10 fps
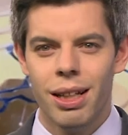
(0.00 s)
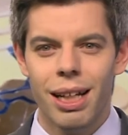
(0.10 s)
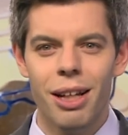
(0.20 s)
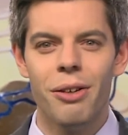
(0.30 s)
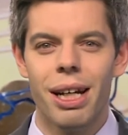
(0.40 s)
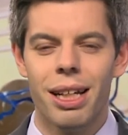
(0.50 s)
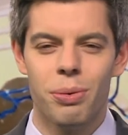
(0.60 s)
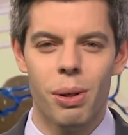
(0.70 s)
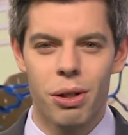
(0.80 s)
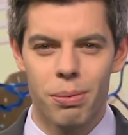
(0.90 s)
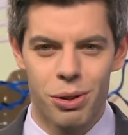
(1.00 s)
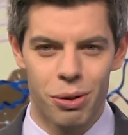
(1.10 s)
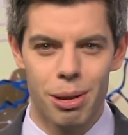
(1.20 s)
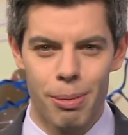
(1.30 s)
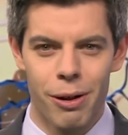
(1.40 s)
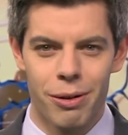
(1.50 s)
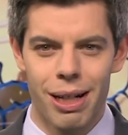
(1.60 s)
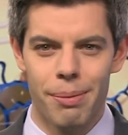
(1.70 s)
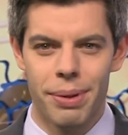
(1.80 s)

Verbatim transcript: Hello and welcome to the program.